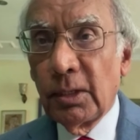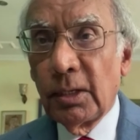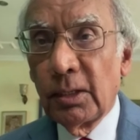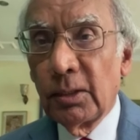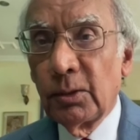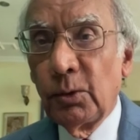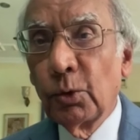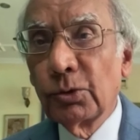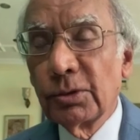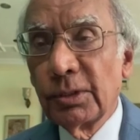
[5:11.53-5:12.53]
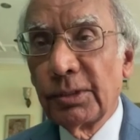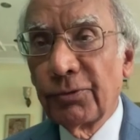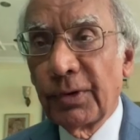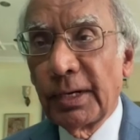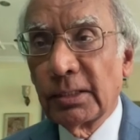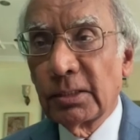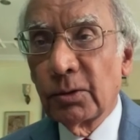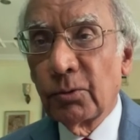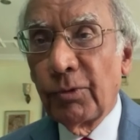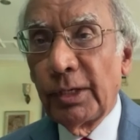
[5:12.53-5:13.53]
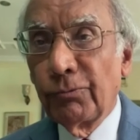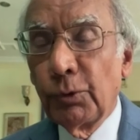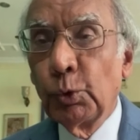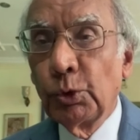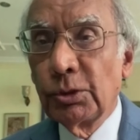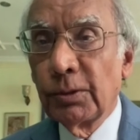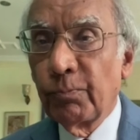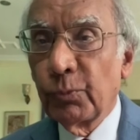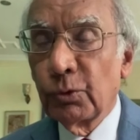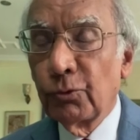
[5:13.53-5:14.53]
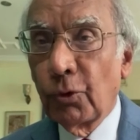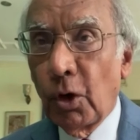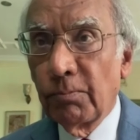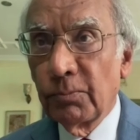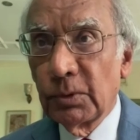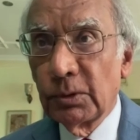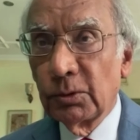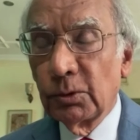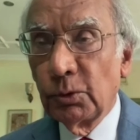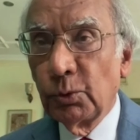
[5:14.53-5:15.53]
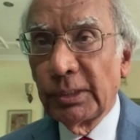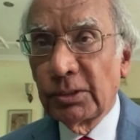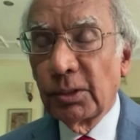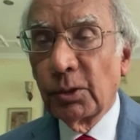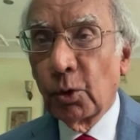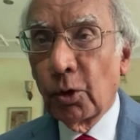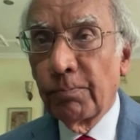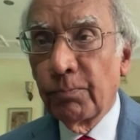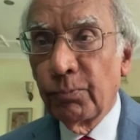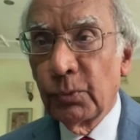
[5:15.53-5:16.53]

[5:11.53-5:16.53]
uh, looks different when viewed from the US and Europe